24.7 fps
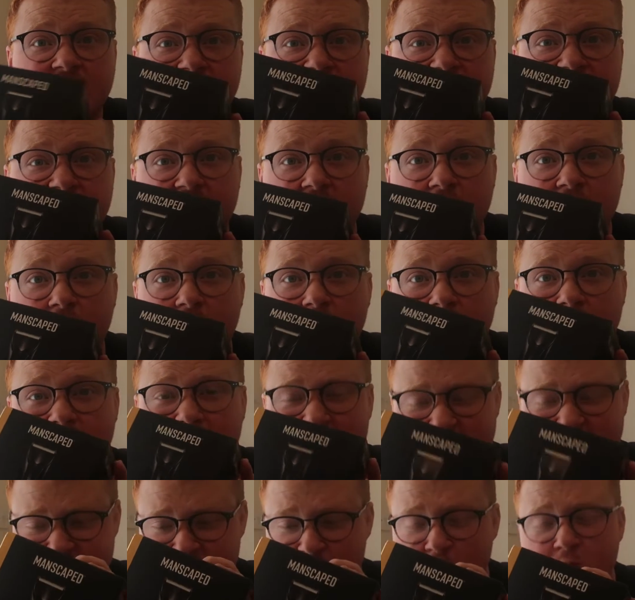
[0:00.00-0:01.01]
So
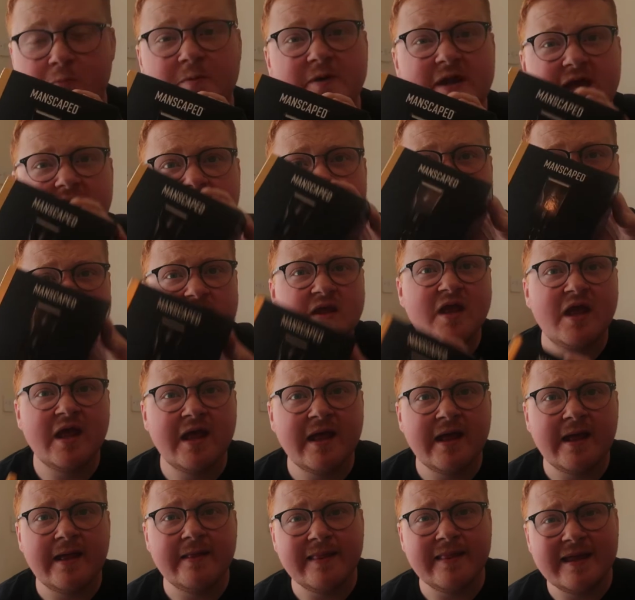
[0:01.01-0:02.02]
let's open it
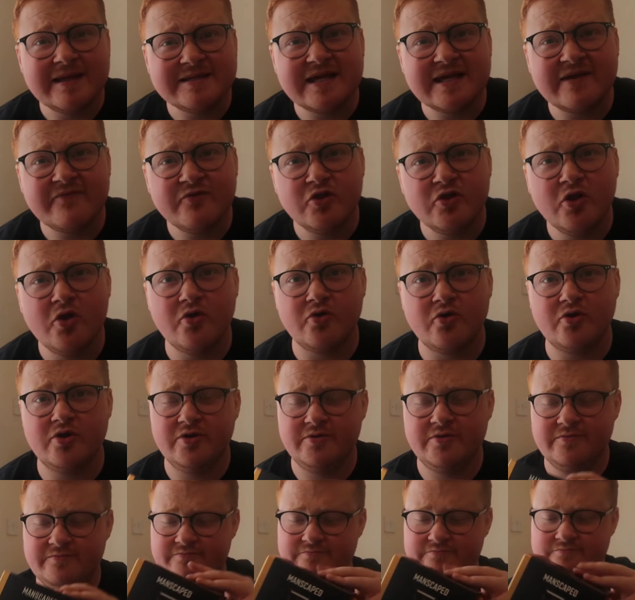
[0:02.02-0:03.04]
and let's have a look.
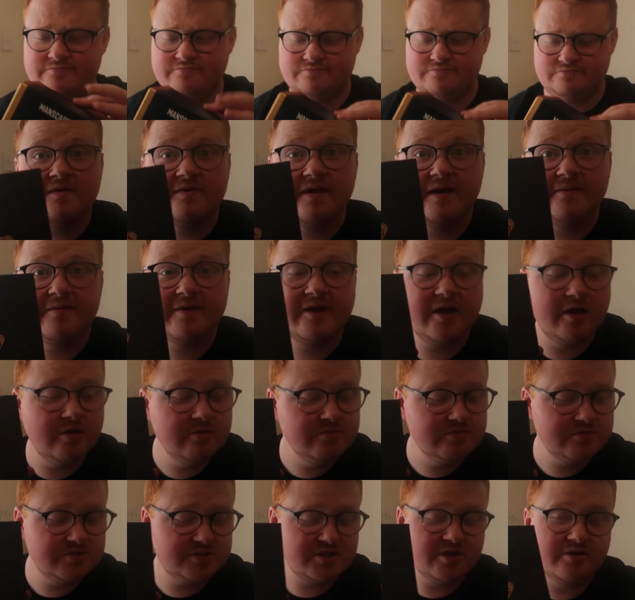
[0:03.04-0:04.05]
And there we
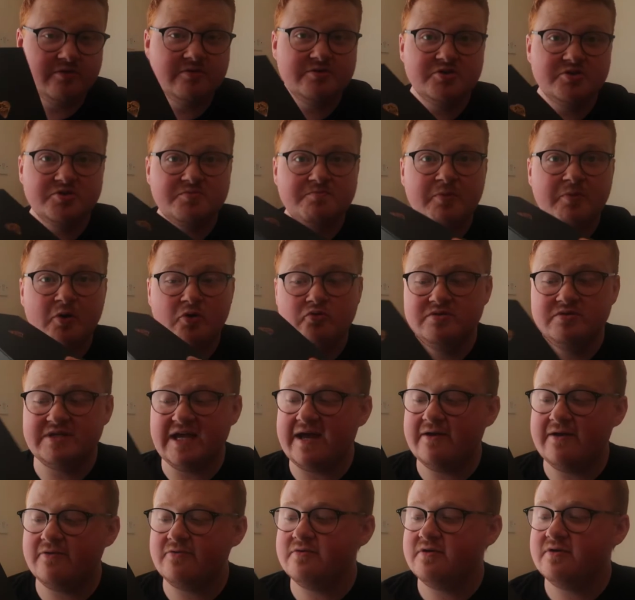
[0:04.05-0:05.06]
go. So it just pulls
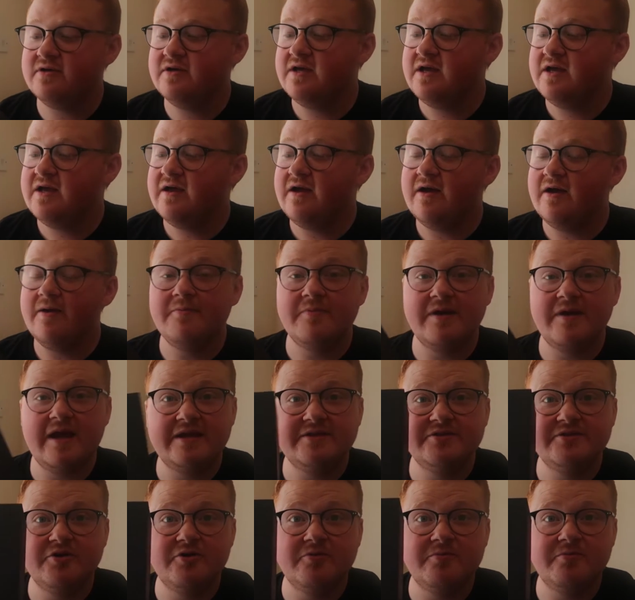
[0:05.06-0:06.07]
out and we
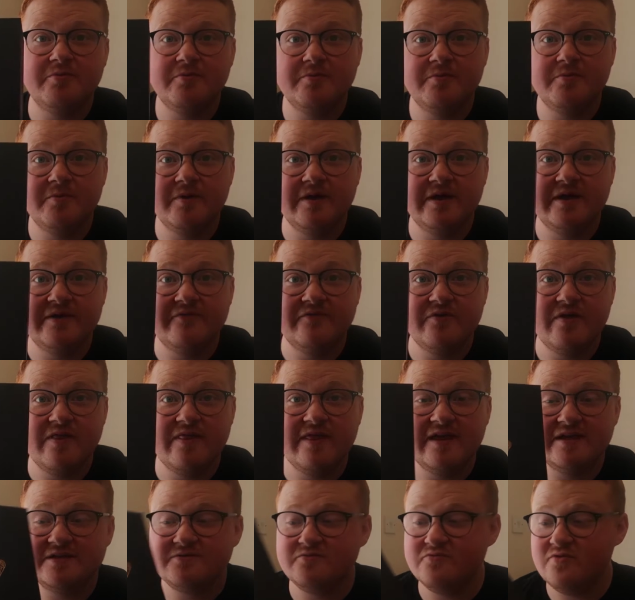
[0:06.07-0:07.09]
end up with
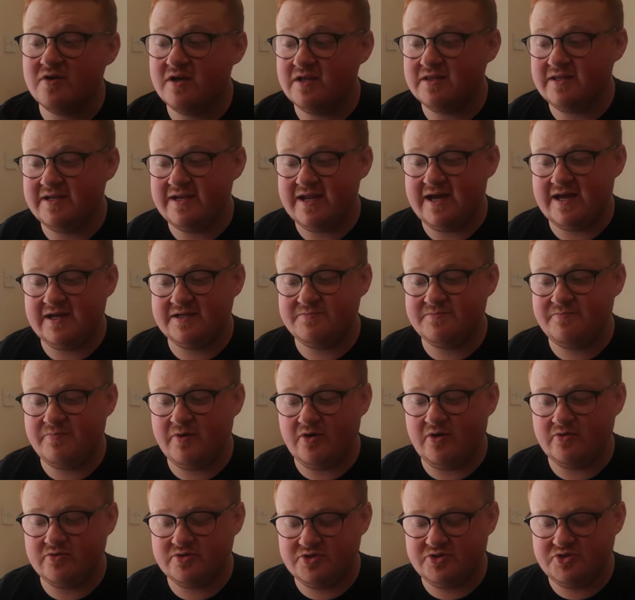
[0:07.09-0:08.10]
this really nice
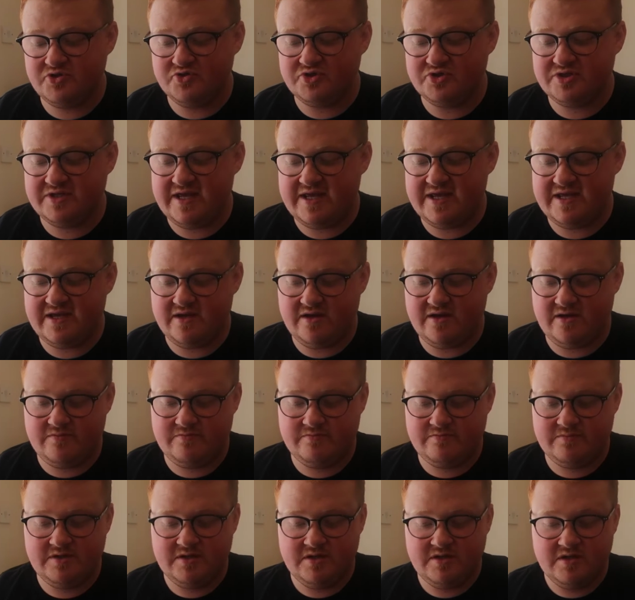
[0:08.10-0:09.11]
box just here.
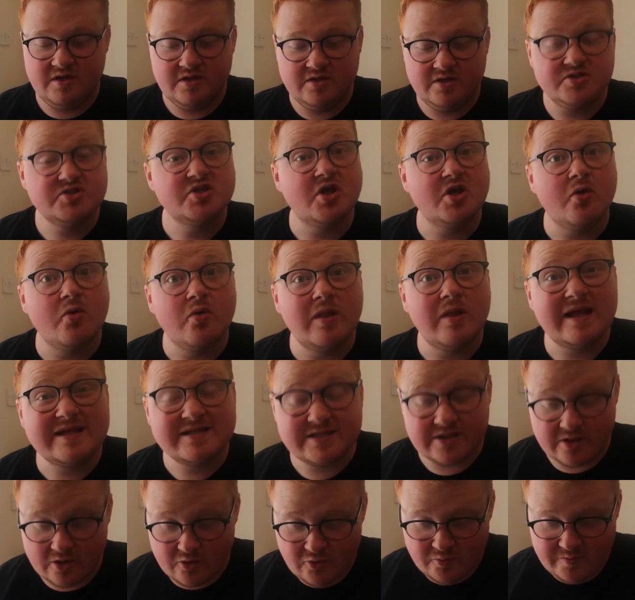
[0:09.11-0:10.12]
So
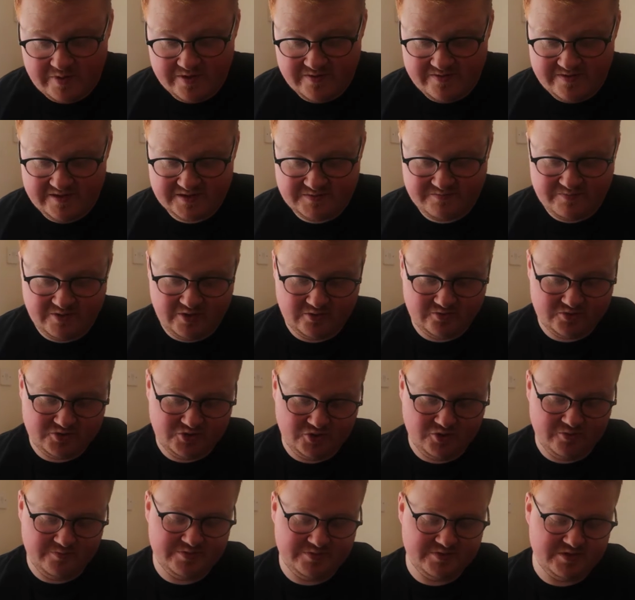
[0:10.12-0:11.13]
let's open this box
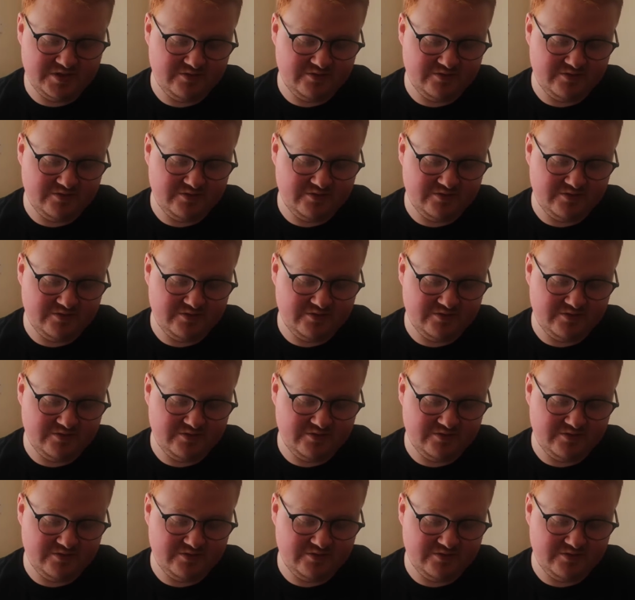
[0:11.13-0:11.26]
up.